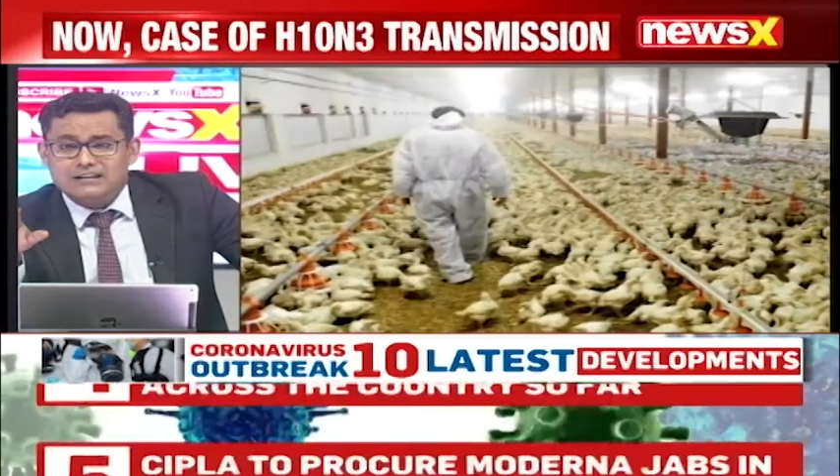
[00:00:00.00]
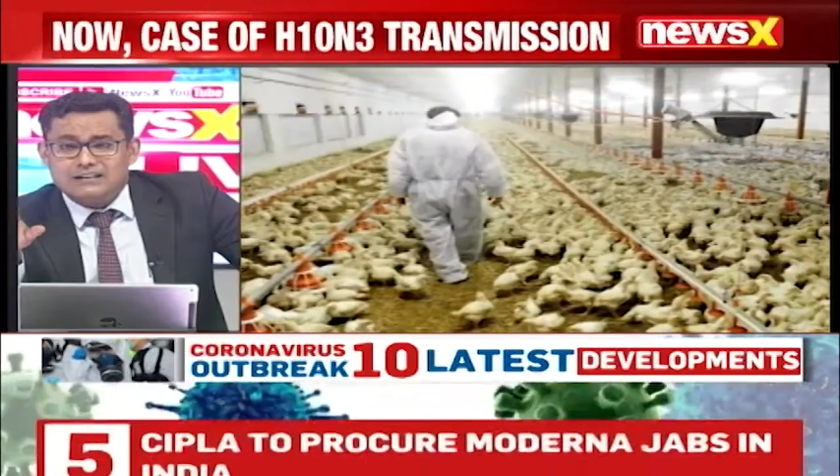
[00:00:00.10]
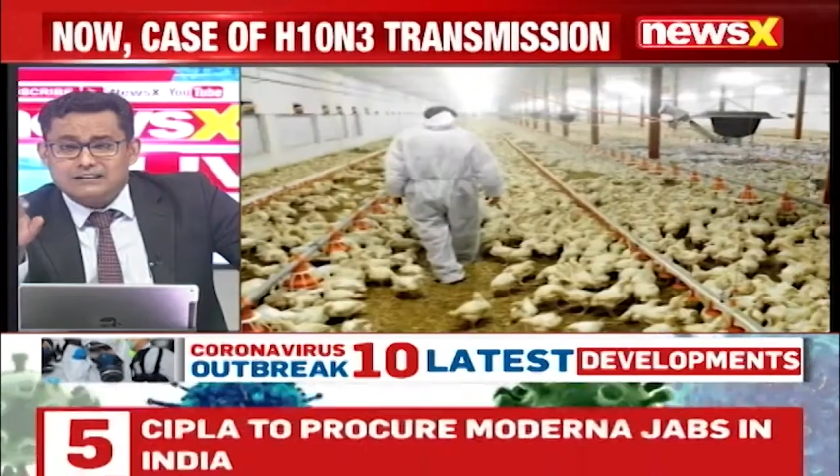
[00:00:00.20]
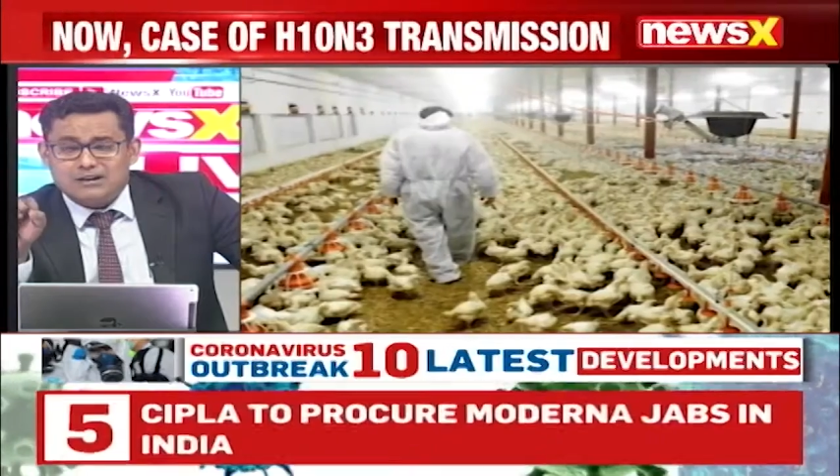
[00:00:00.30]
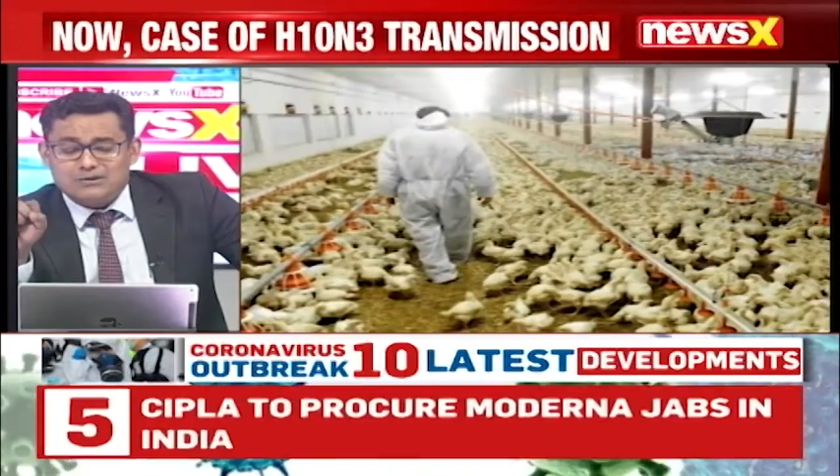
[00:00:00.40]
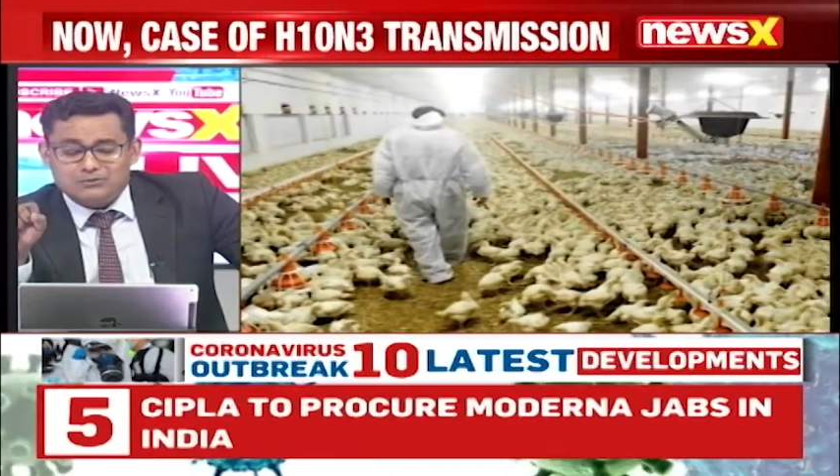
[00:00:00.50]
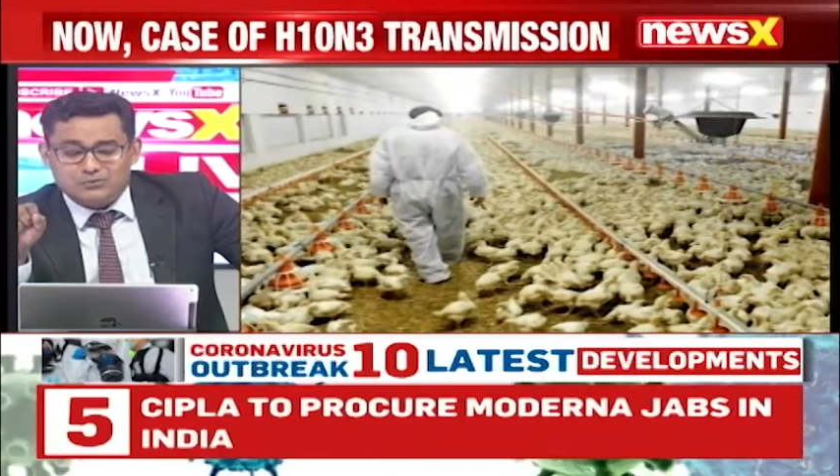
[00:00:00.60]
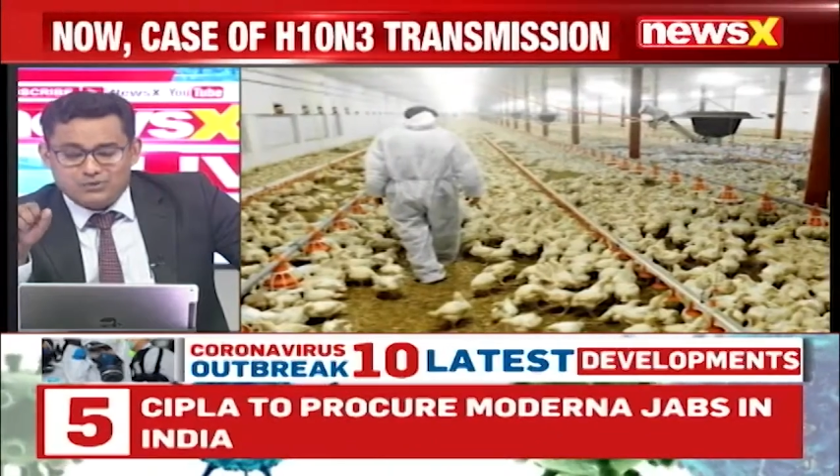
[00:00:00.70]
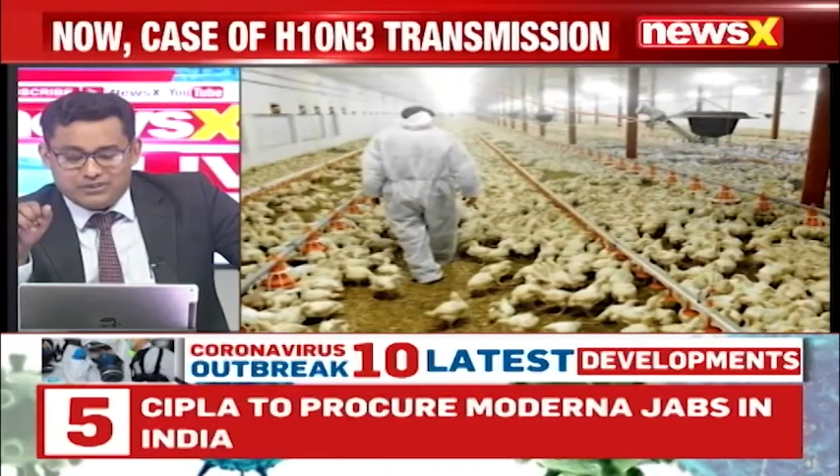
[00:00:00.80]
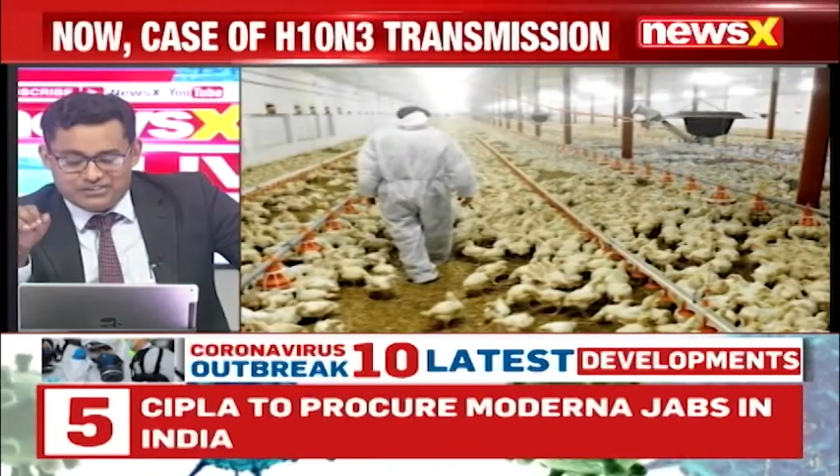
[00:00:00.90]
Now,
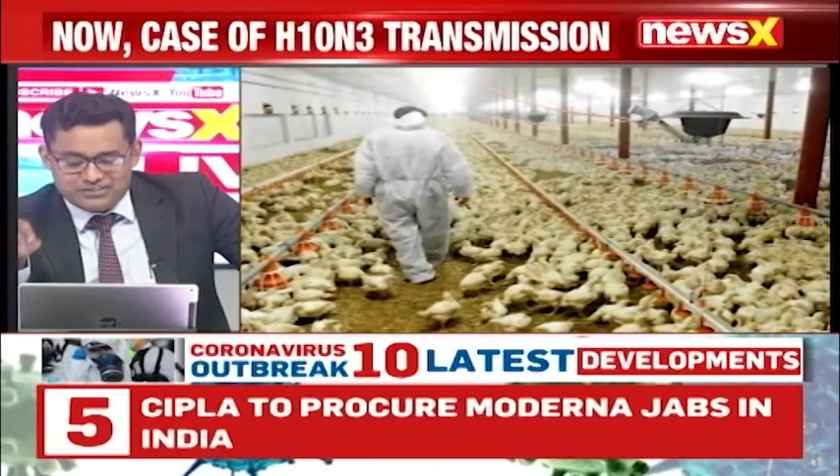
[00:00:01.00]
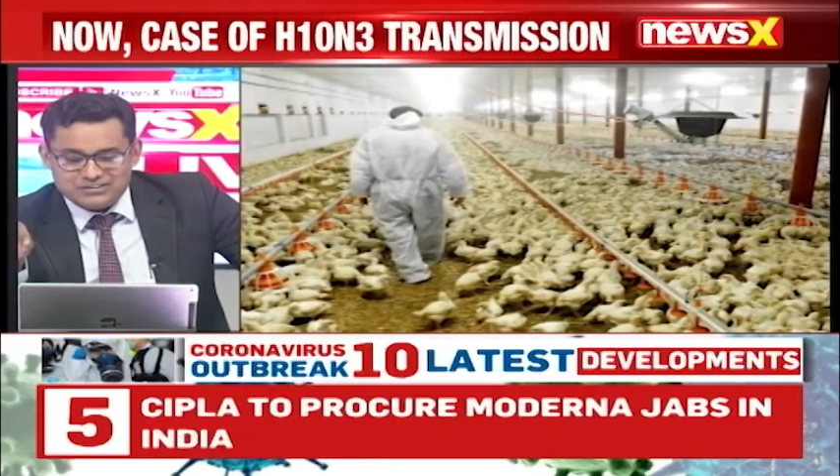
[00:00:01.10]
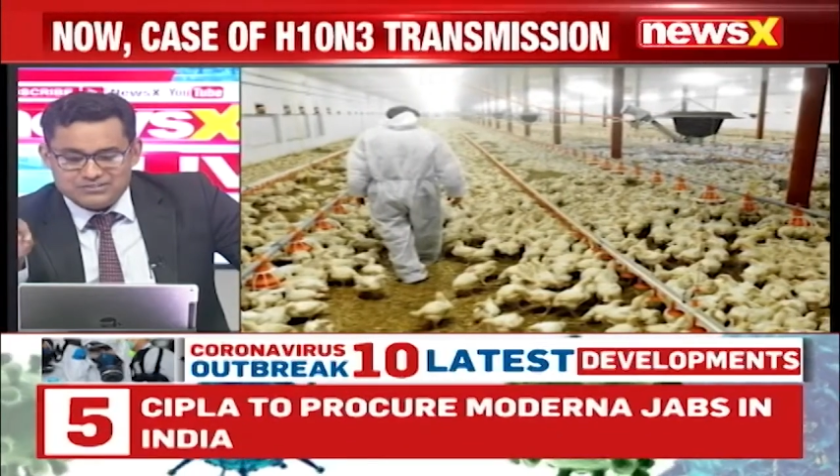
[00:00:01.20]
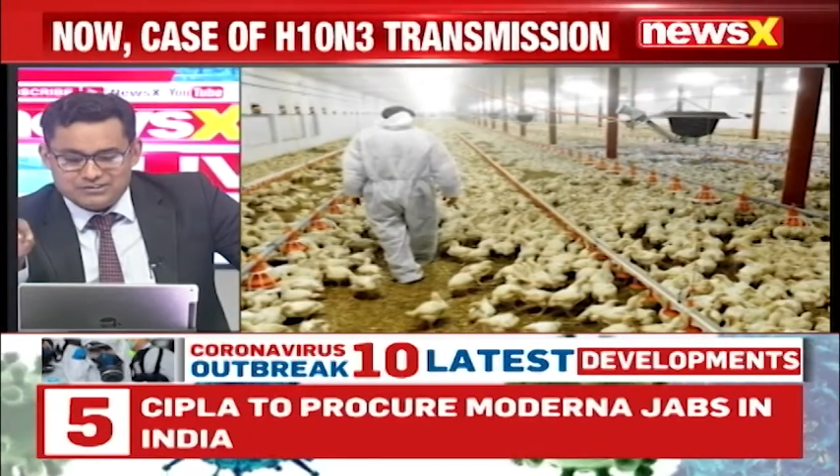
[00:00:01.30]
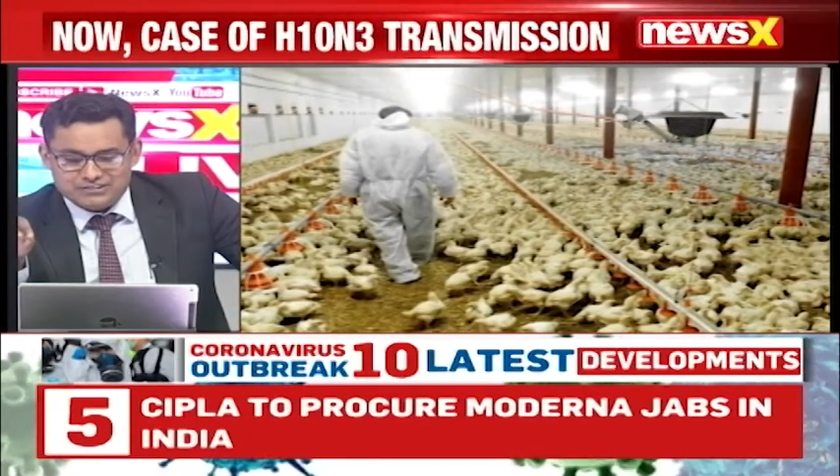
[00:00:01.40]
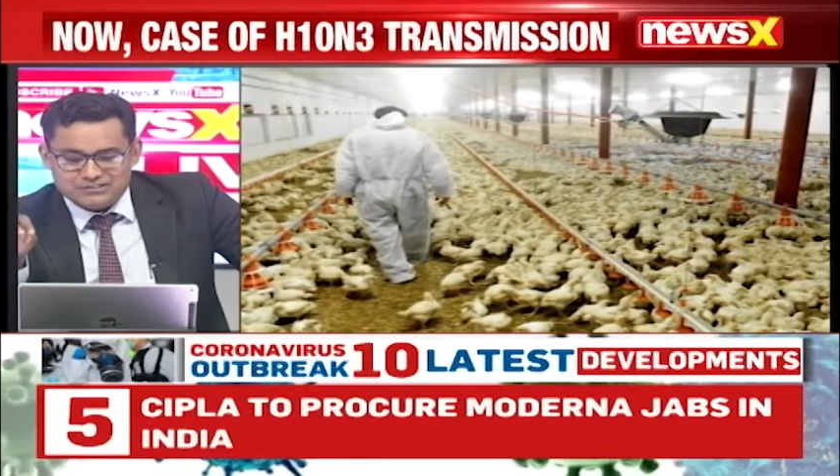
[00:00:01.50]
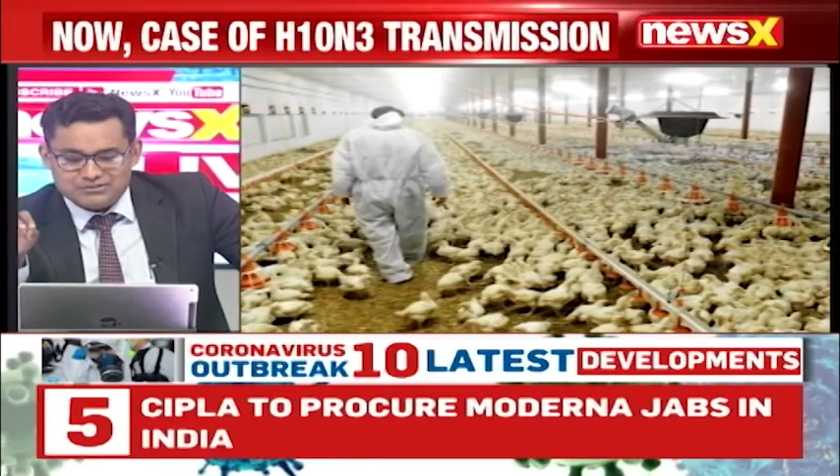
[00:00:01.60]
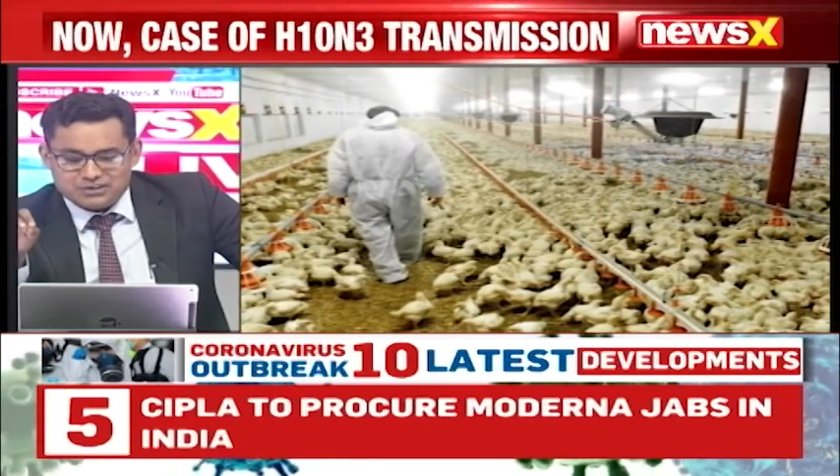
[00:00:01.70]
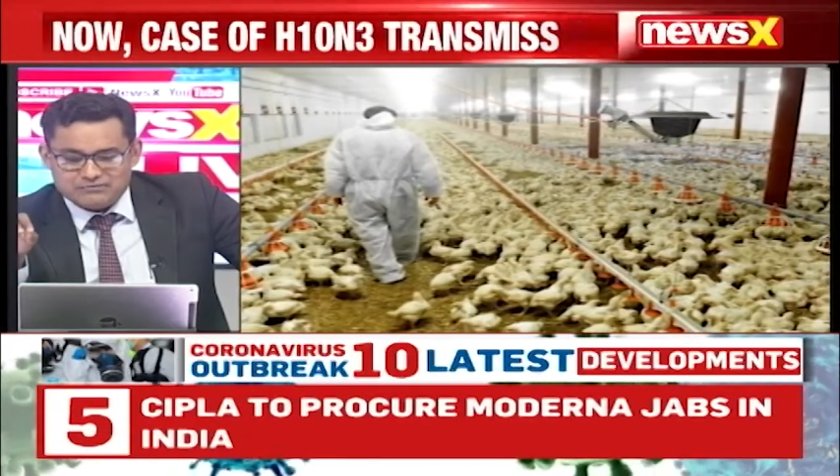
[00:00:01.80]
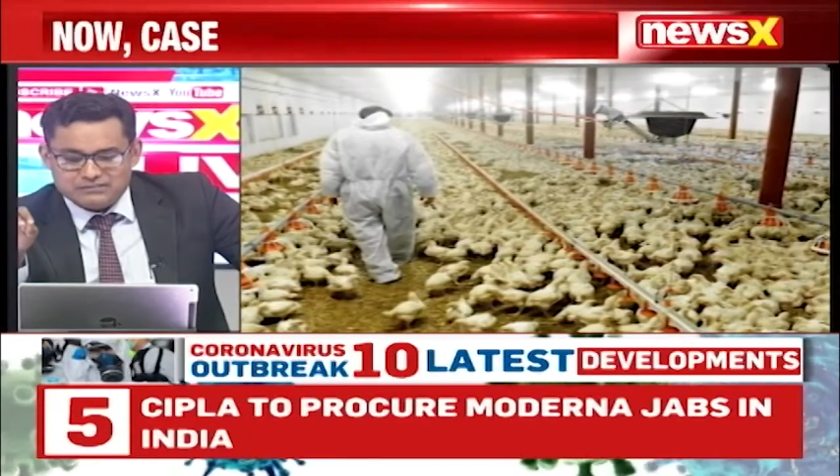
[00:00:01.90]
with this sort of